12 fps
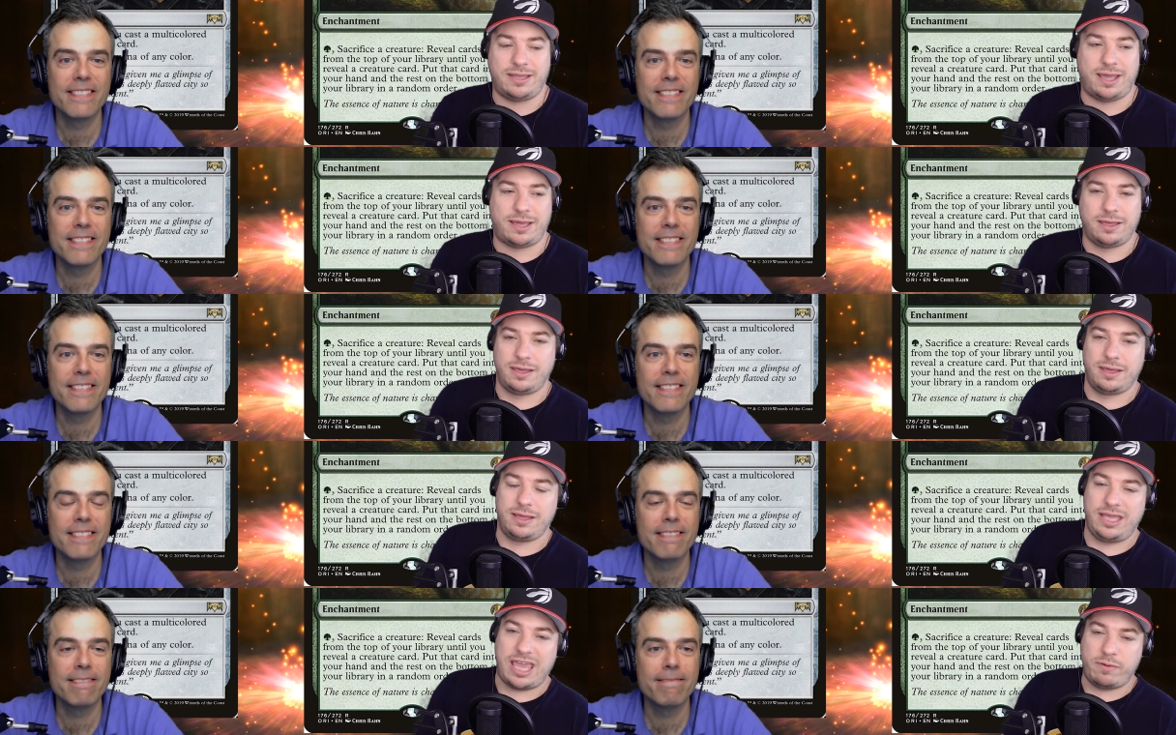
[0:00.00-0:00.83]
Speaker 1: Like
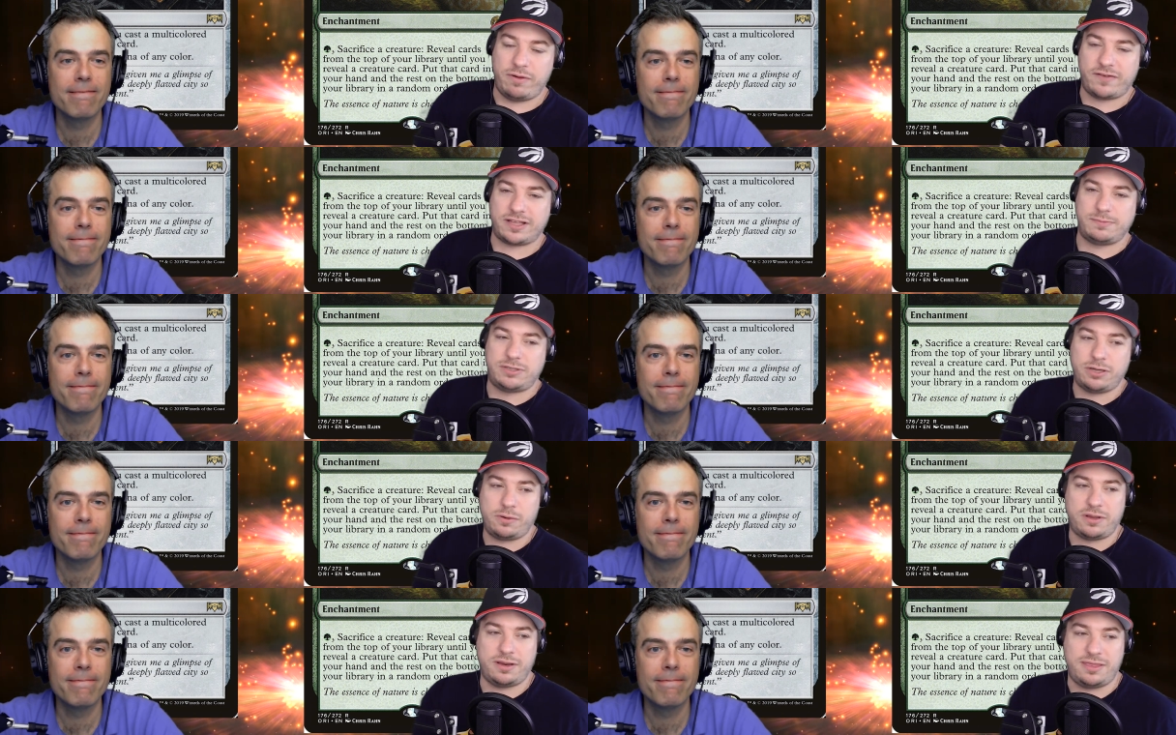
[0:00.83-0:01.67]
yeah, we've got some
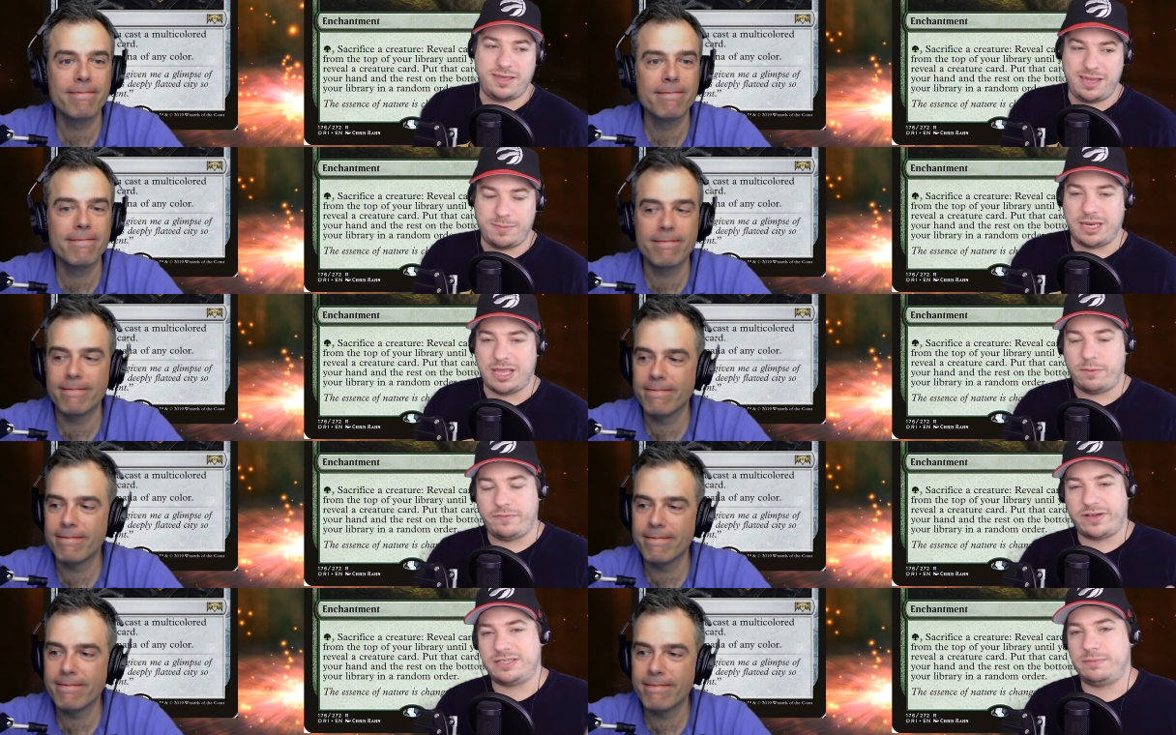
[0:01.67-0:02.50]
token theme and yeah,
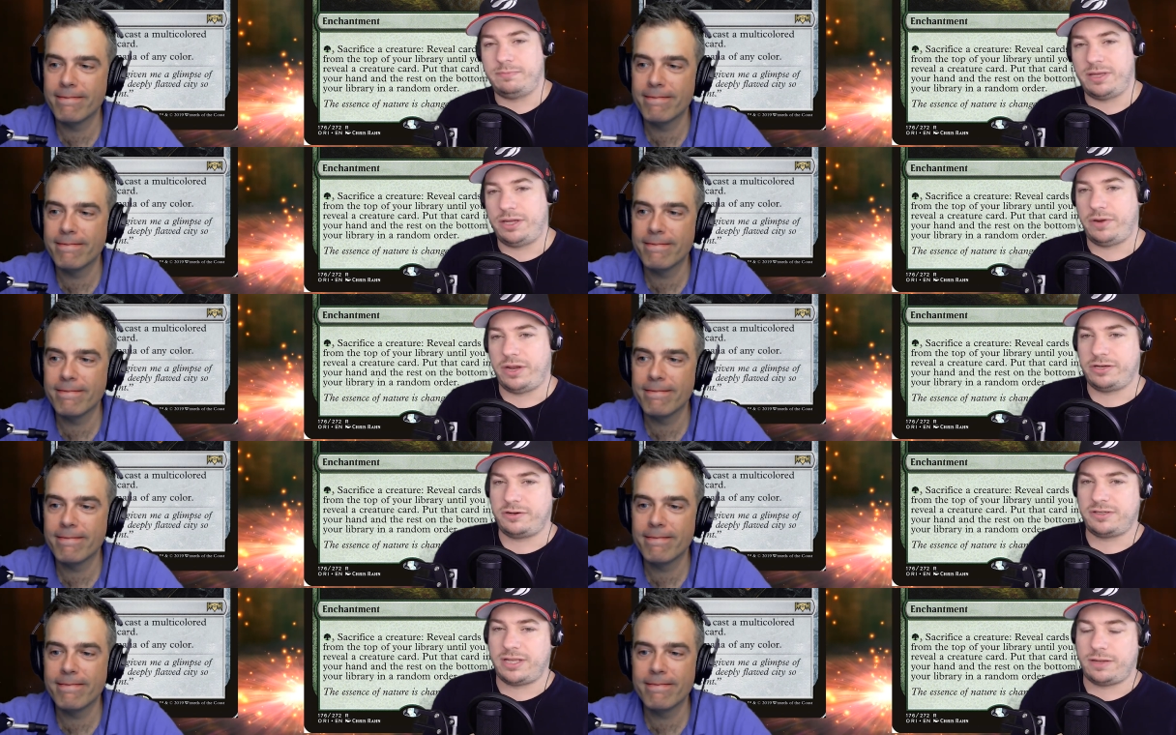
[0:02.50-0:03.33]
we've got some big
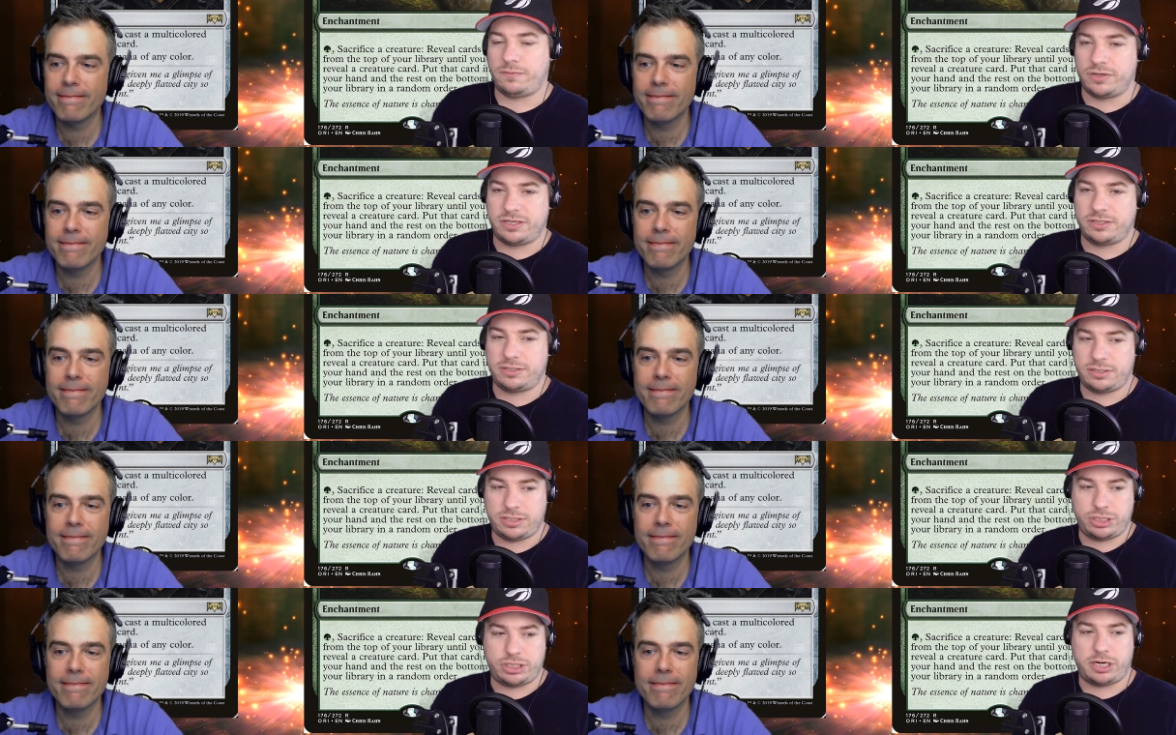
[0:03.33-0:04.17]
creatures like which is
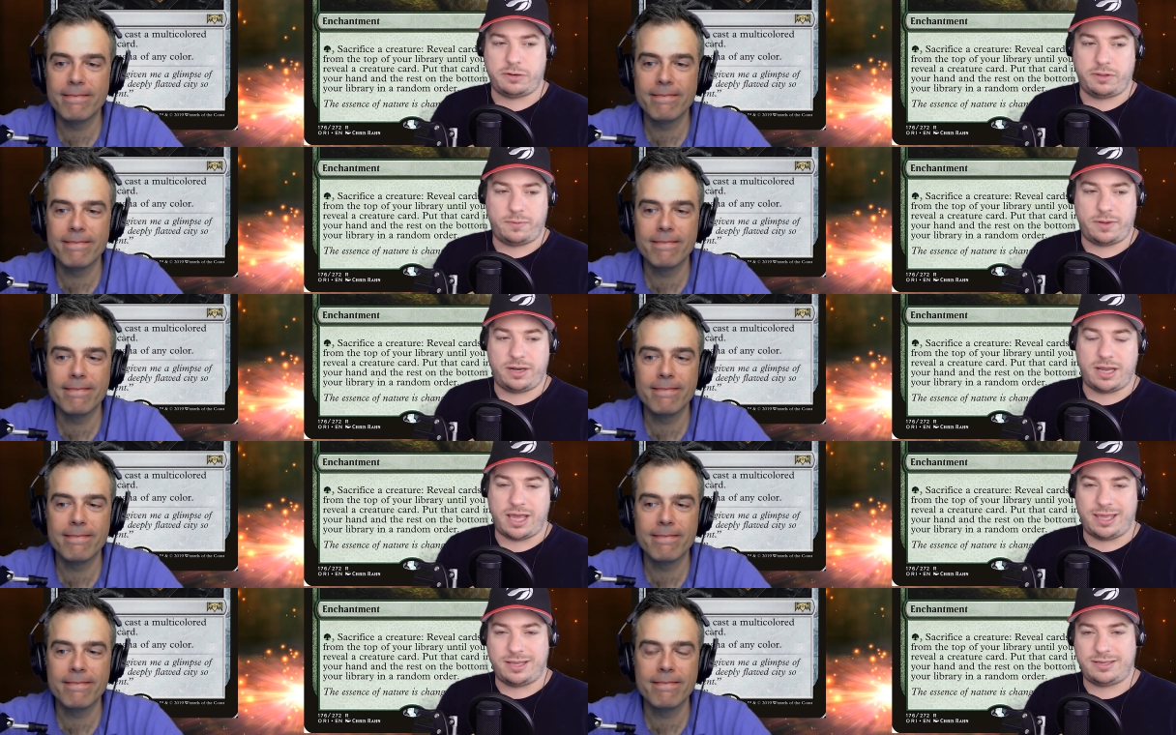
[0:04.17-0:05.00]
generally what
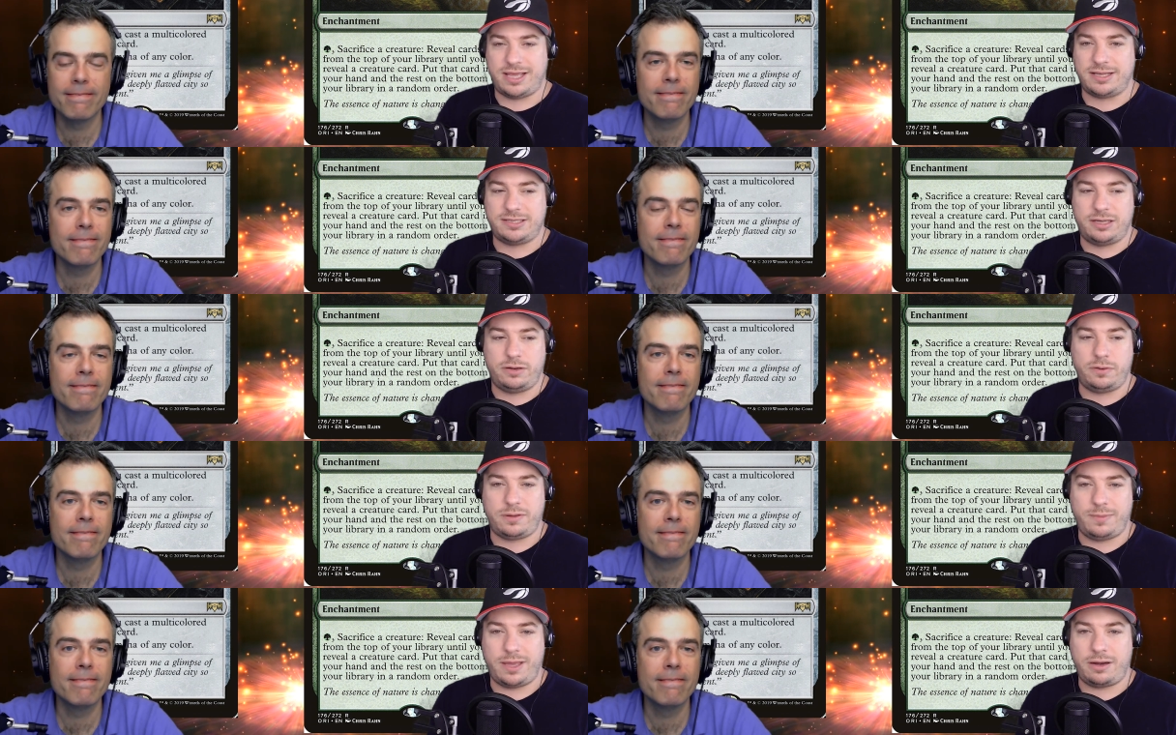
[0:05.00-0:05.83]
Naya tends to do
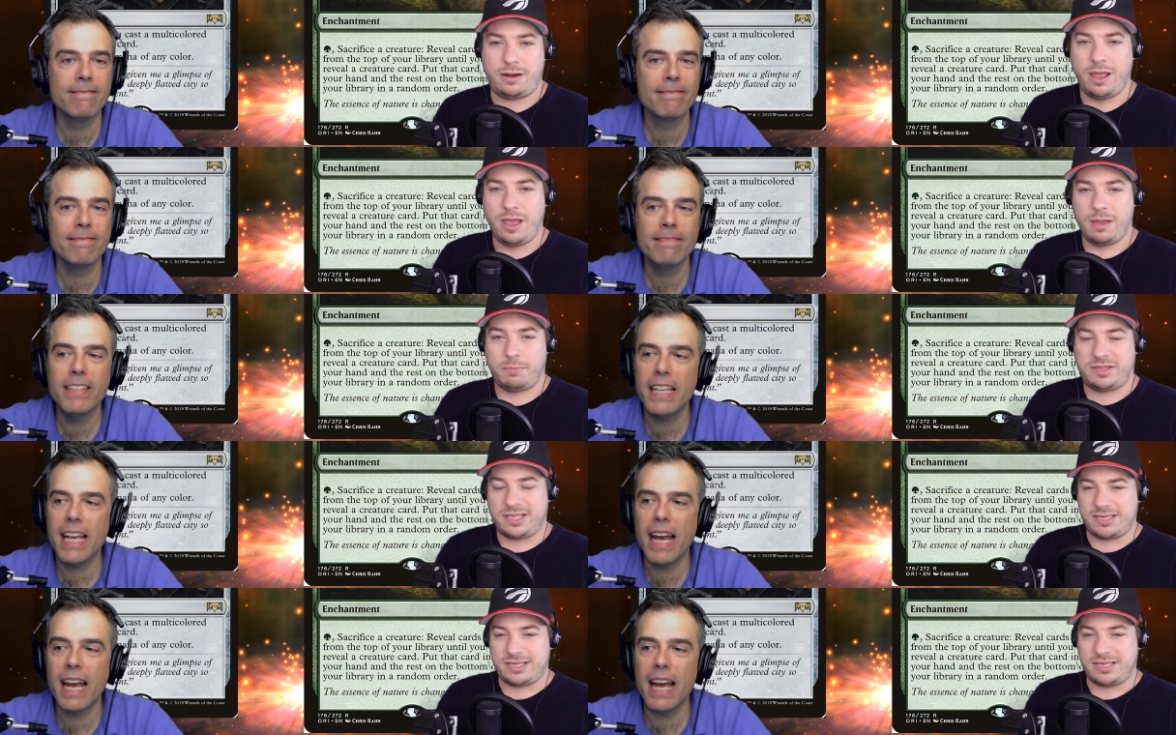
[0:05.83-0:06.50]
in Commander, but yeah.